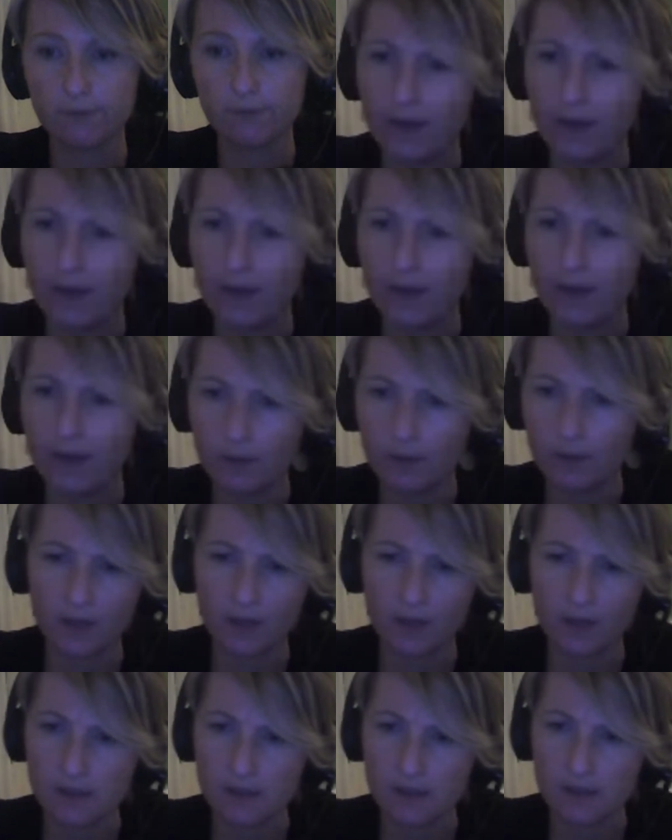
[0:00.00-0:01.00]
a comment
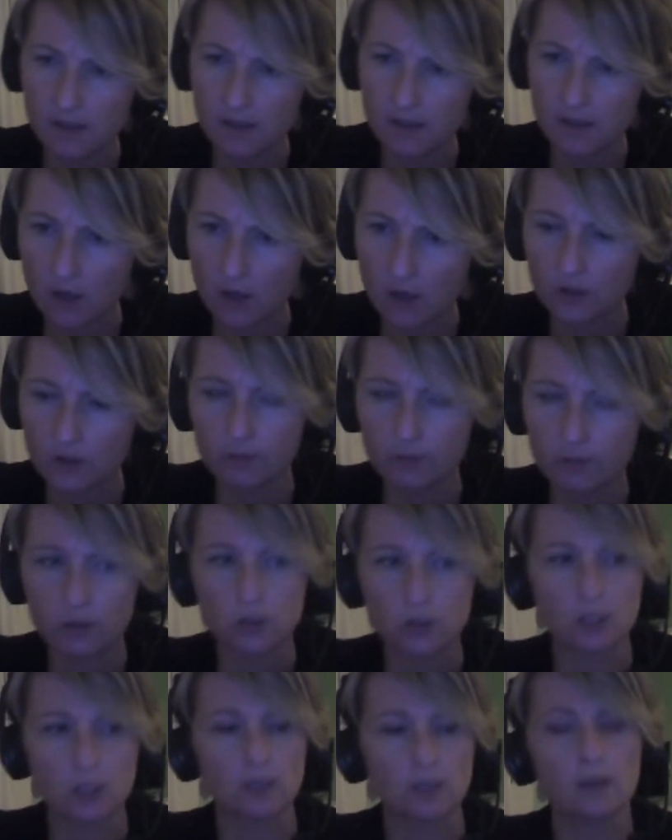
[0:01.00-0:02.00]
about someone else's
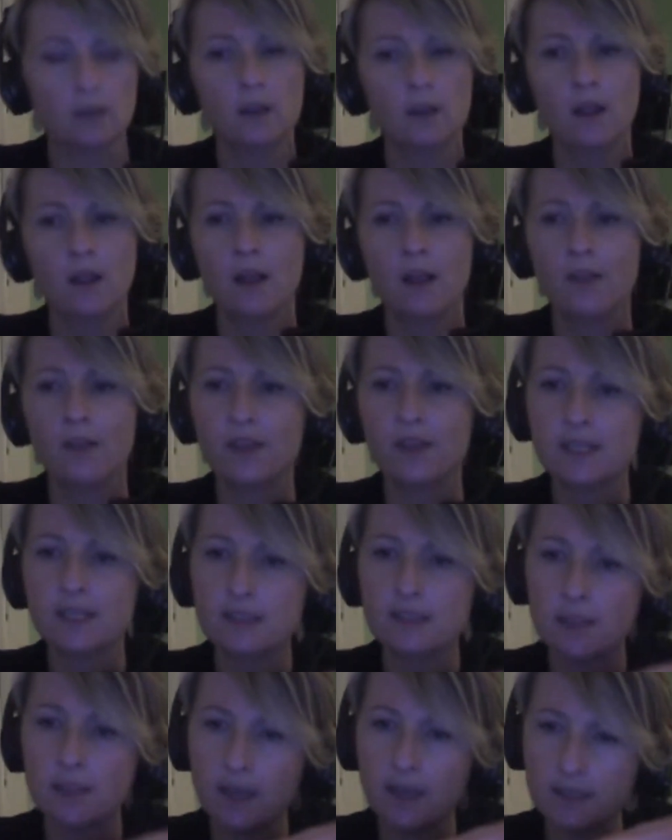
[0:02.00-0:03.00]
contribution.
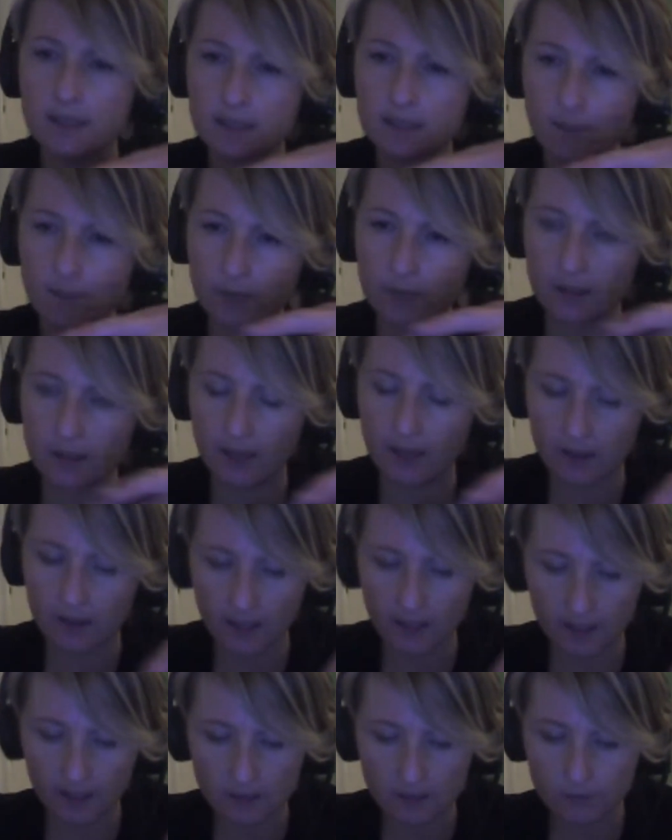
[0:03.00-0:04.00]
This is something
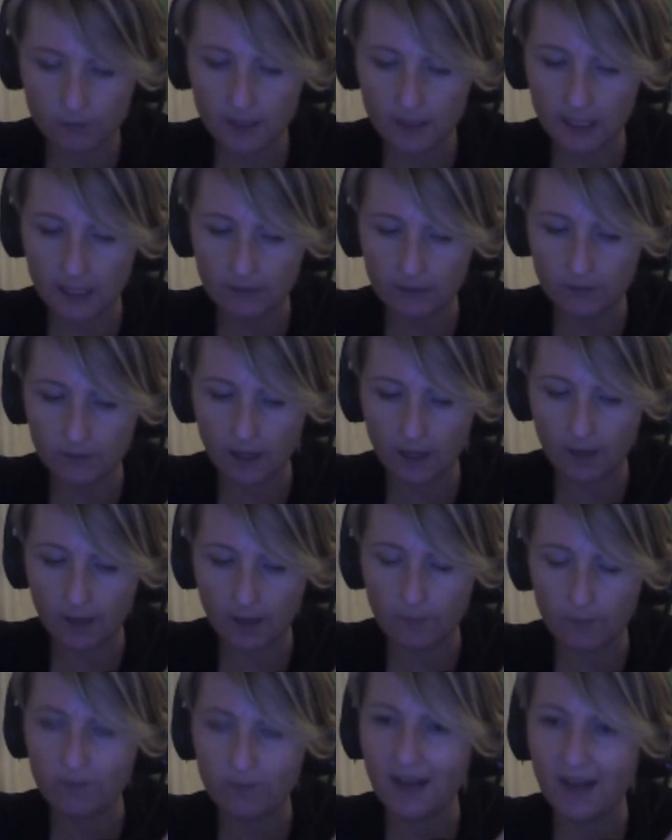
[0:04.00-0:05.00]
that I think is really
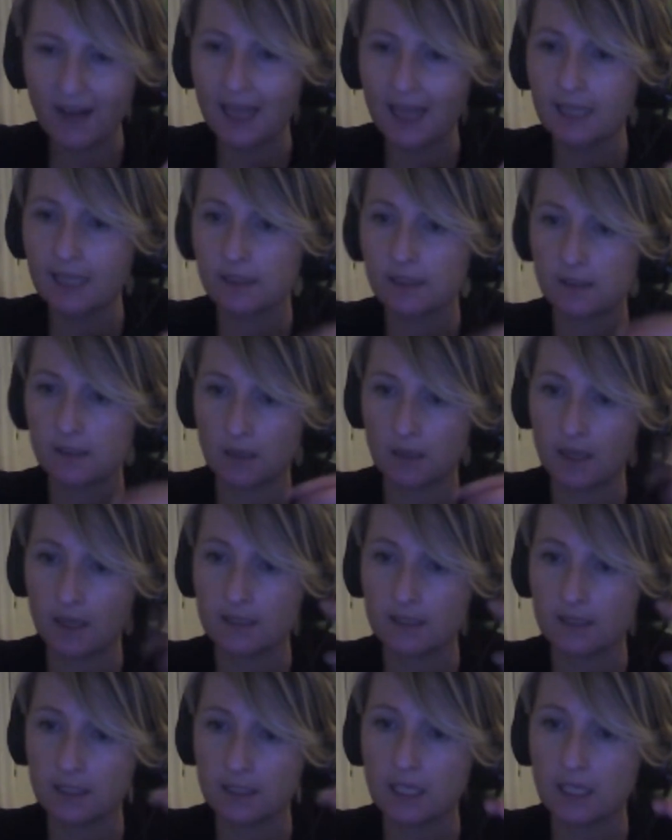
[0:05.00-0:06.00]
valid
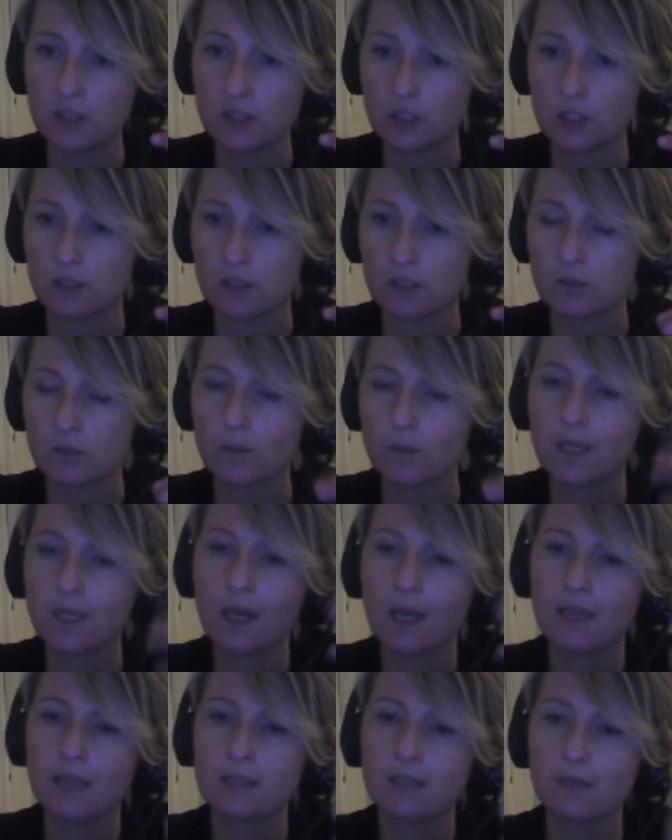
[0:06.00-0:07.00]
as teachers. We
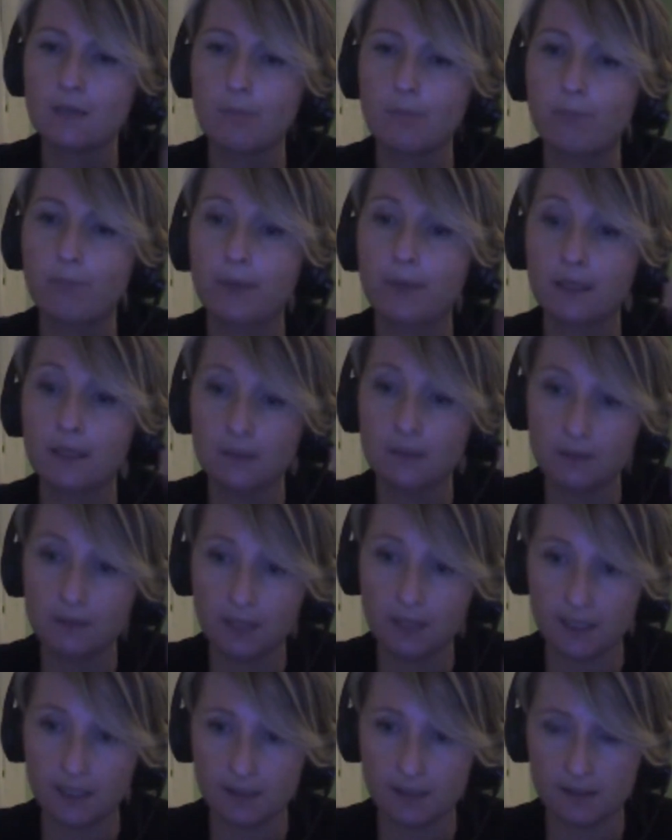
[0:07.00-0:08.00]
need to build
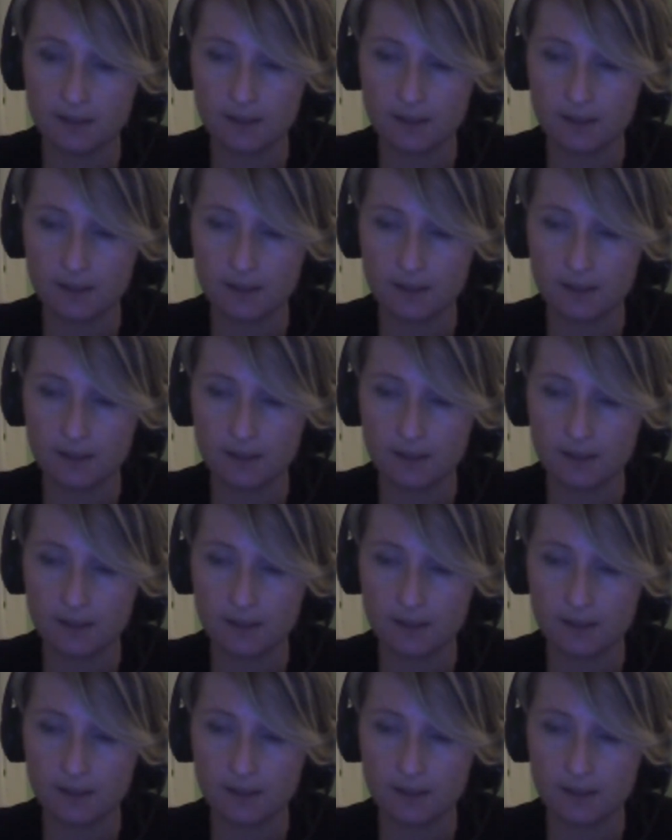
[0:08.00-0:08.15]
this